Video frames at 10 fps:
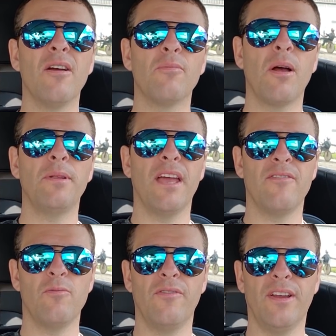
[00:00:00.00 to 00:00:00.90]
Probably have
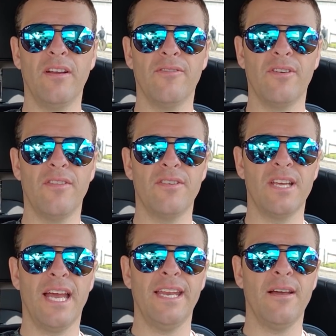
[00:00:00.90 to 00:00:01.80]
them over here for another
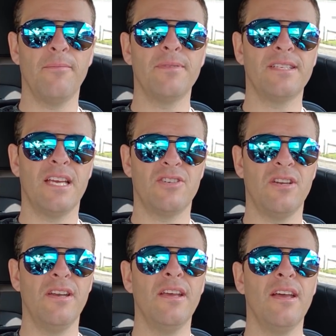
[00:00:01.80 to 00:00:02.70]
tidy up
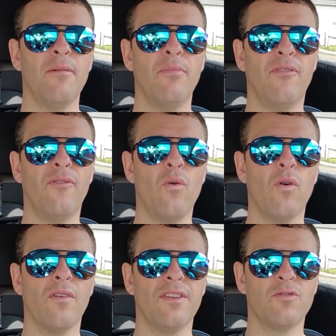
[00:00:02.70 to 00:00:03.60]
session
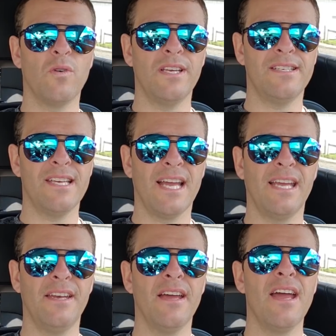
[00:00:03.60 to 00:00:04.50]
before the
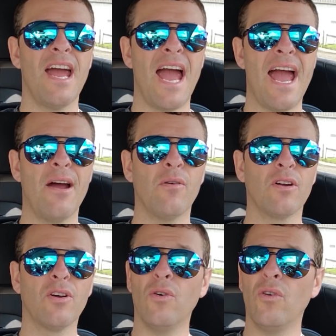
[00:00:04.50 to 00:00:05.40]
22nd.
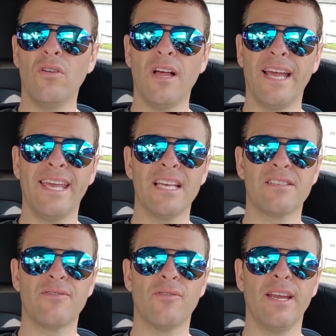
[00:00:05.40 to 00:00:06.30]
Our goal, I
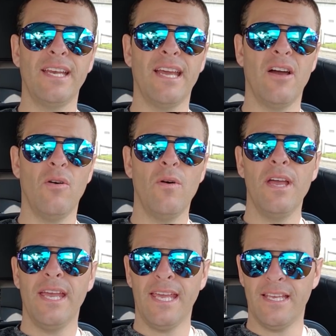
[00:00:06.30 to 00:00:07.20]
guess, for right now
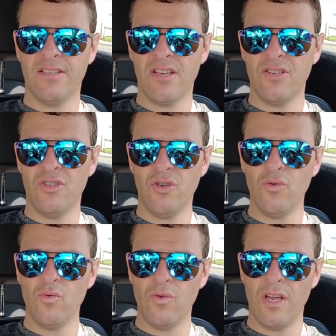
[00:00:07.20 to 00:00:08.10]
is
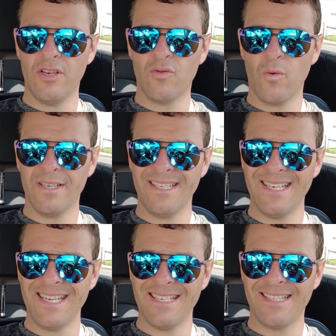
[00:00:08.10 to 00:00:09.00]
June
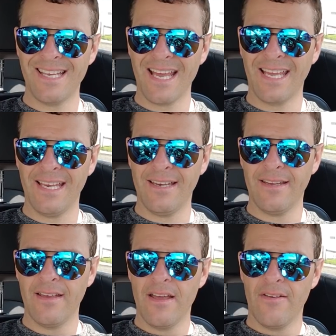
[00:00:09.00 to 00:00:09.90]
22nd
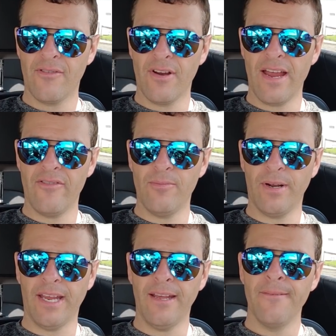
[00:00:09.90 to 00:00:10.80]
for
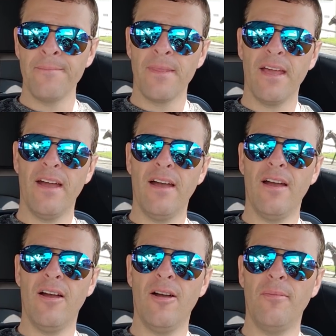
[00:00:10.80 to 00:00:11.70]
everybody.
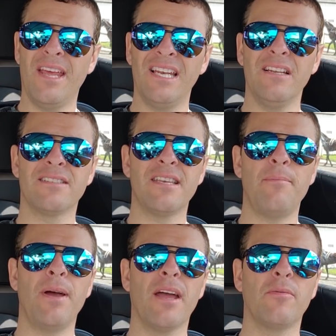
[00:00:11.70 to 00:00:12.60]
Had a little
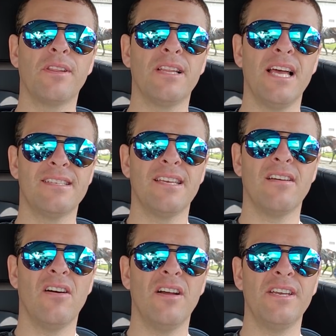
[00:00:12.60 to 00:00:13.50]
setback with Classic
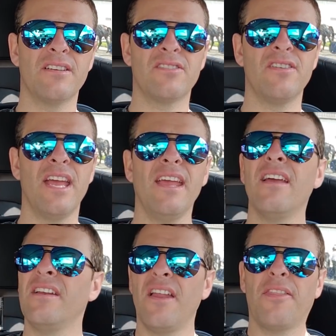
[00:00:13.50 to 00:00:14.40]
Con yesterday.
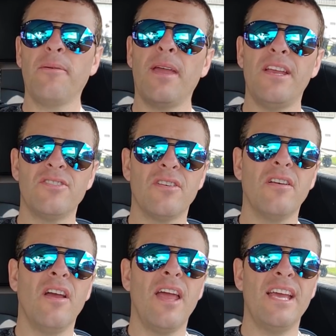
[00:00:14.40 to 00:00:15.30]
Nothing major.
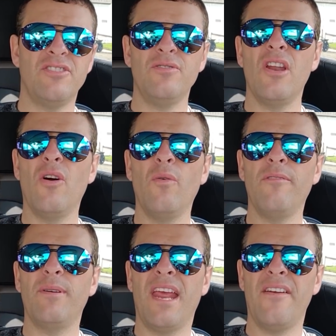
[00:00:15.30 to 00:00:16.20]
As you know,
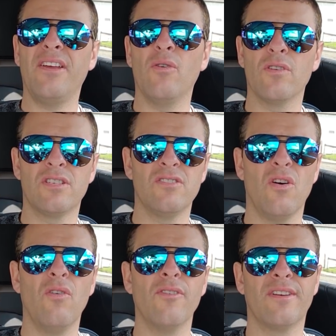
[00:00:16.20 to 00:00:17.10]
we've been having horses
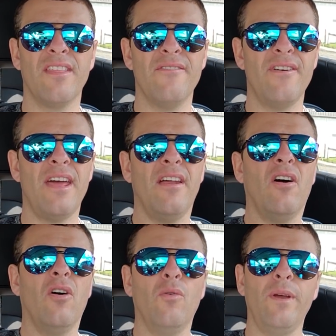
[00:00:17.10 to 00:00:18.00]
over to the vet
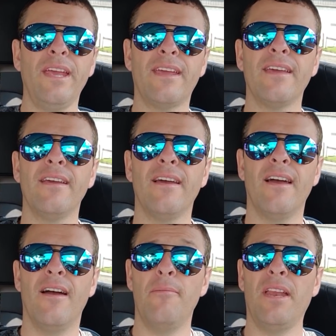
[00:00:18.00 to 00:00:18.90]
all week.
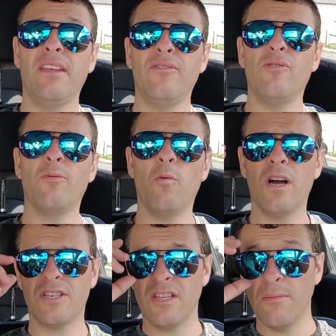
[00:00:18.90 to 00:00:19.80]
Many of you have been
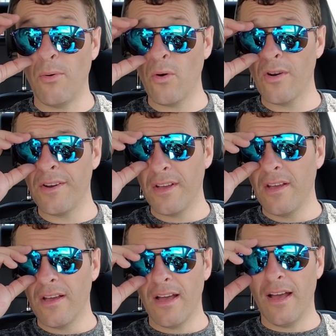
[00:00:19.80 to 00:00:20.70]
watching the board,
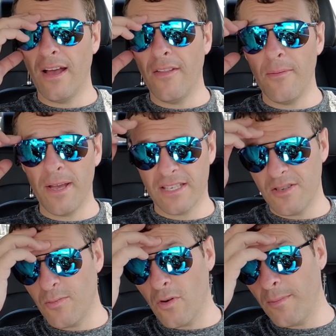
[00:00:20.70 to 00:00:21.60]
the
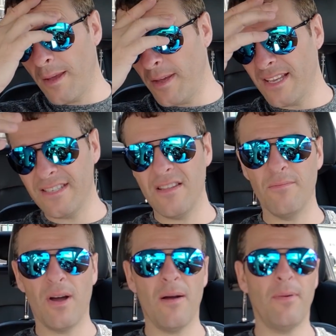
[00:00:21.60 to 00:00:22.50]
message board. Maybe I see
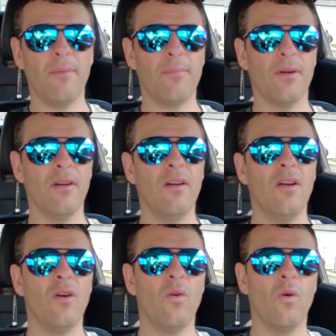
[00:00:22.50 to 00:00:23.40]
them pop up
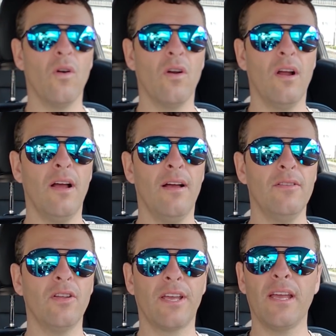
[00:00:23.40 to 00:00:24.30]
or
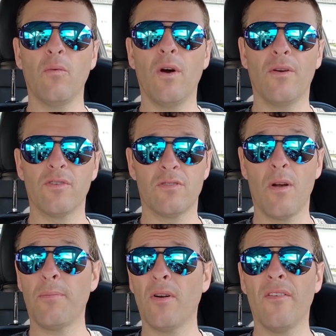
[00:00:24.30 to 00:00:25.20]
looking at what horse we're
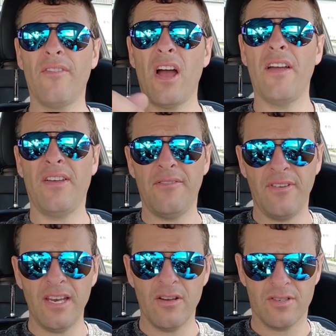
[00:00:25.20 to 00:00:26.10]
up. I've had
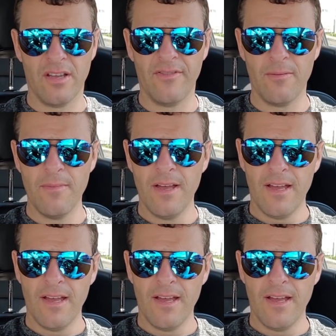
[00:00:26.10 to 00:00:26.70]
videos of them.